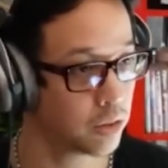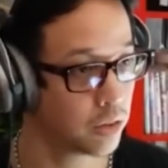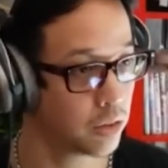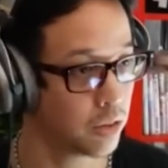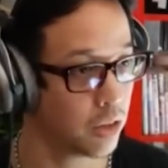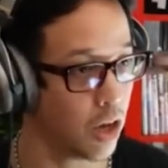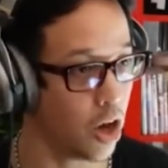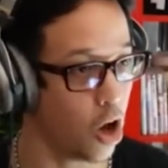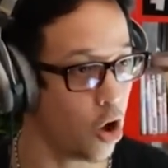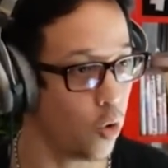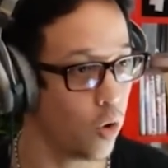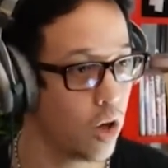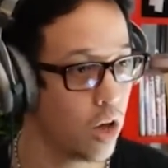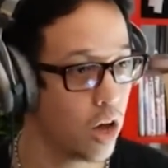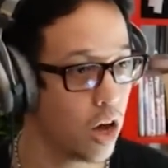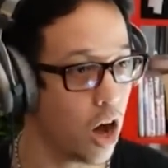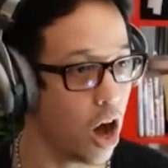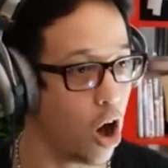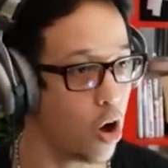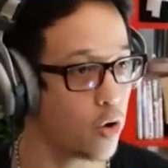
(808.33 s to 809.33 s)
Oh,
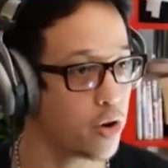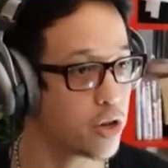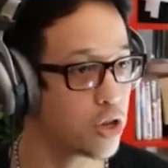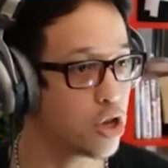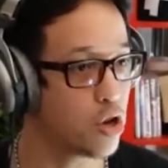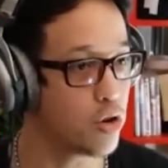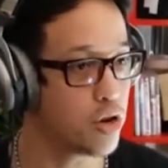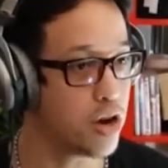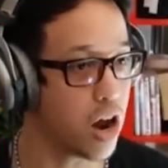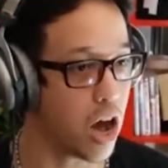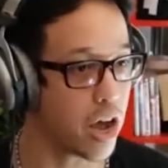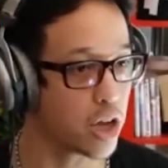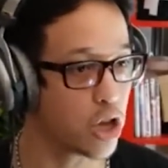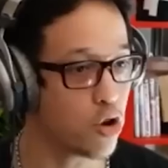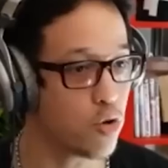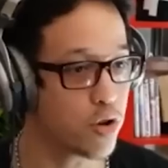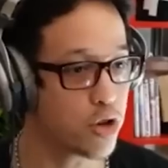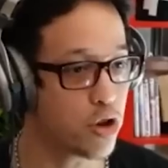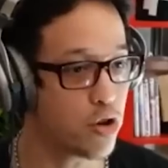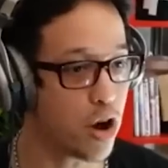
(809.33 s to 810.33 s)
oh, uh, you okay, not you
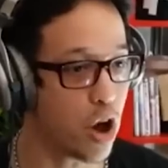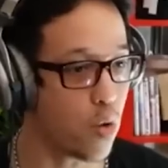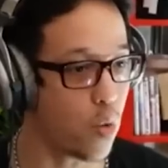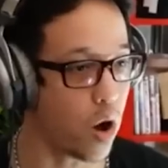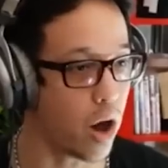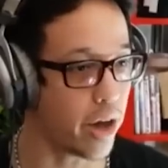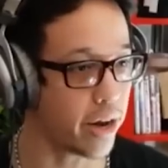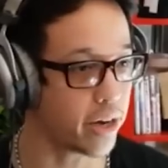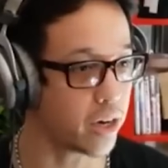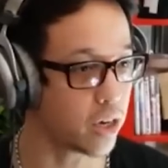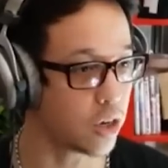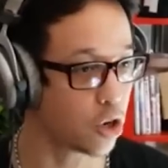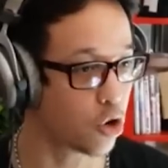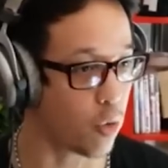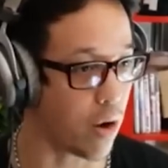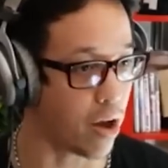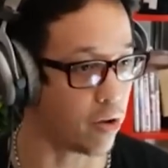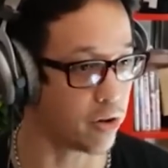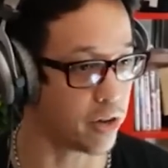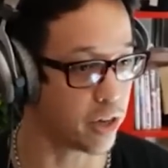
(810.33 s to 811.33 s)
you don't want
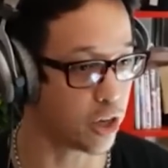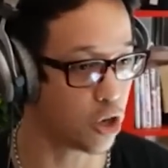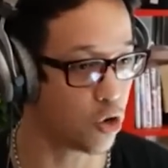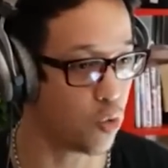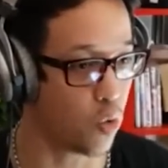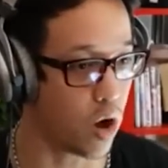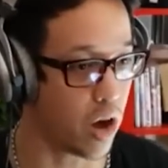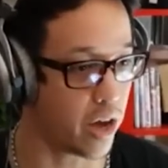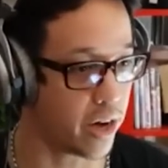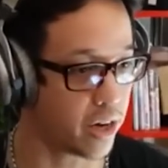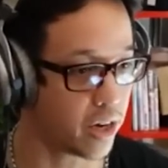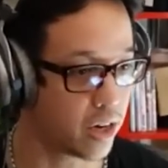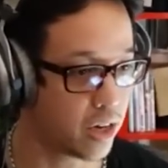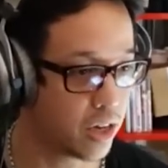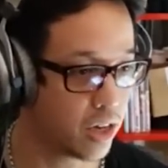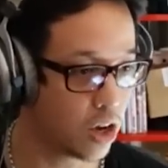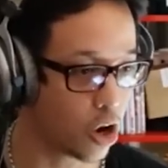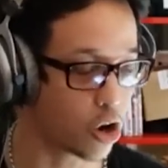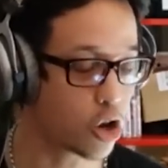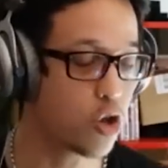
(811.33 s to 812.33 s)
grounded. You want
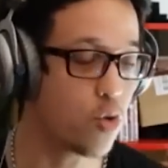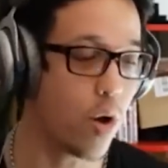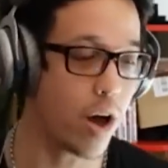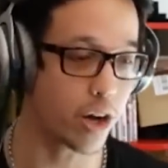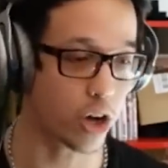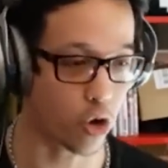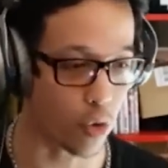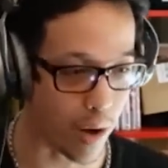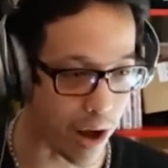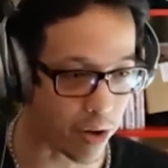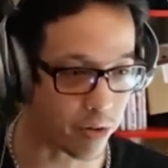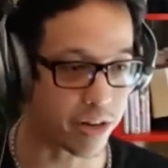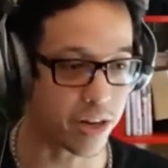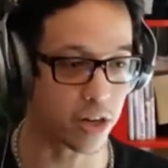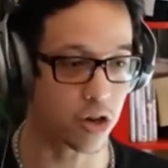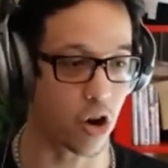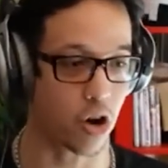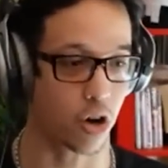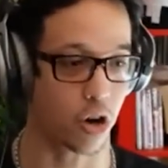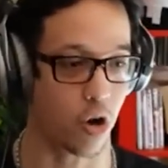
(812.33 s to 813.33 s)
or you want grounded
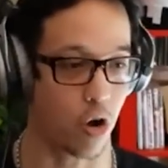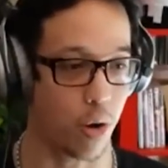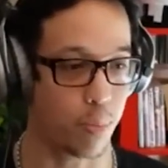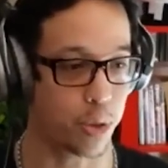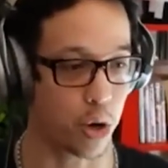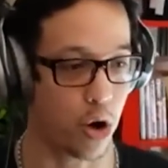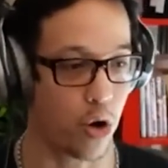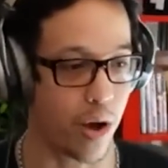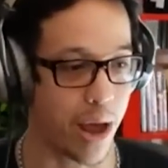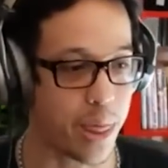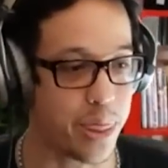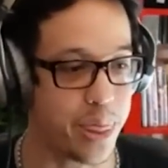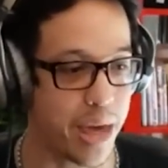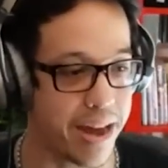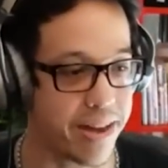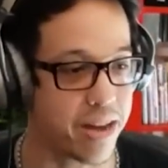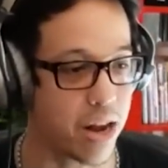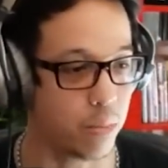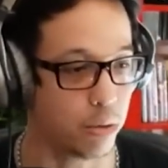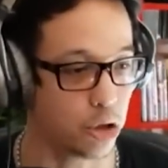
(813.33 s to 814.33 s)
cargo up throw and then
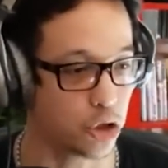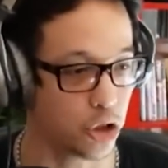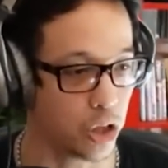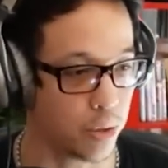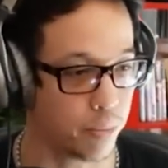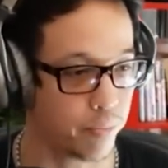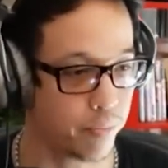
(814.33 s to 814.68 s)
double jump.